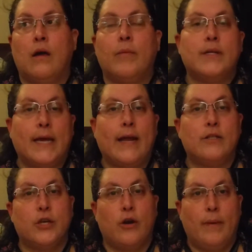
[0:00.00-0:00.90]
I'm going to take out
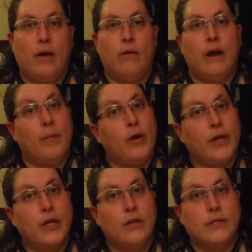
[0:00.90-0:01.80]
a certain amount, and I'm
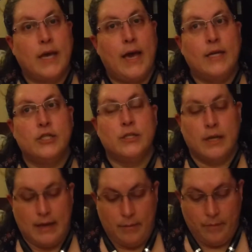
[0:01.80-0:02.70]
only going to use cash,
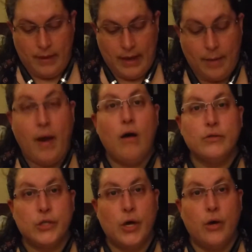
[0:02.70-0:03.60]
and I'm
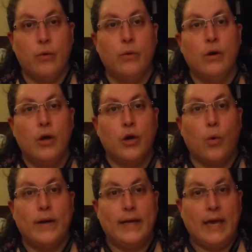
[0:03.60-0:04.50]
also
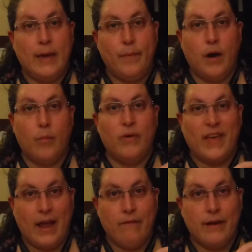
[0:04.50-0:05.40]
going to keep up
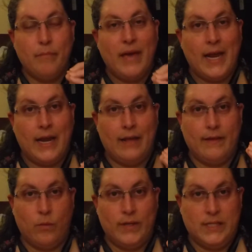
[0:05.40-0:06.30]
with every penny
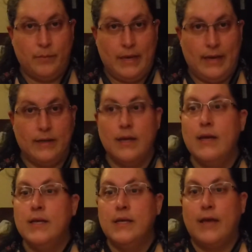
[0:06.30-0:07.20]
that we spend.
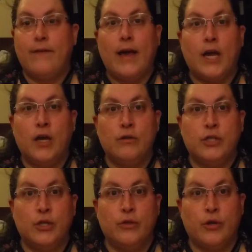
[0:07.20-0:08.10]
If I go
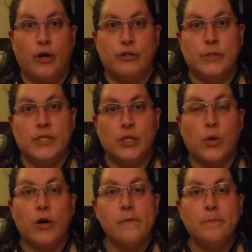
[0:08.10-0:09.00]
to the grocery
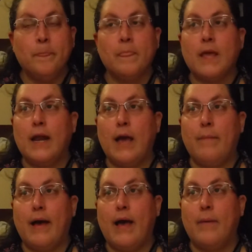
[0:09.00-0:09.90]
store and I
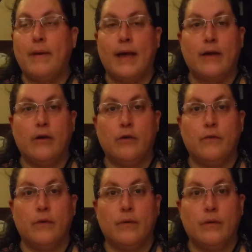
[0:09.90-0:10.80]
buy a pack
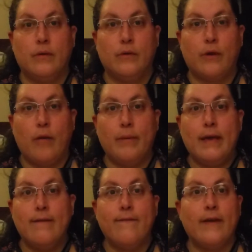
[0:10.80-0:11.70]
of ground
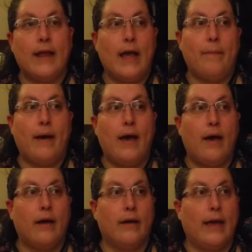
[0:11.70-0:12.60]
beef and I
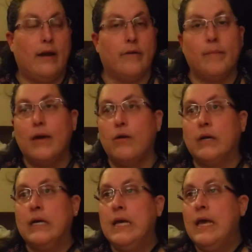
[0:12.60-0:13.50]
buy a gallon of
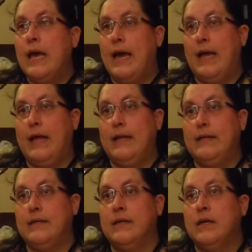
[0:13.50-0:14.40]
milk
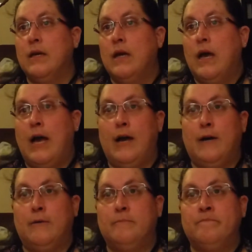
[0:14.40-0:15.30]
and,
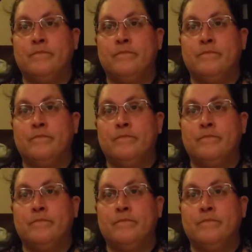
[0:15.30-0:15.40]
um,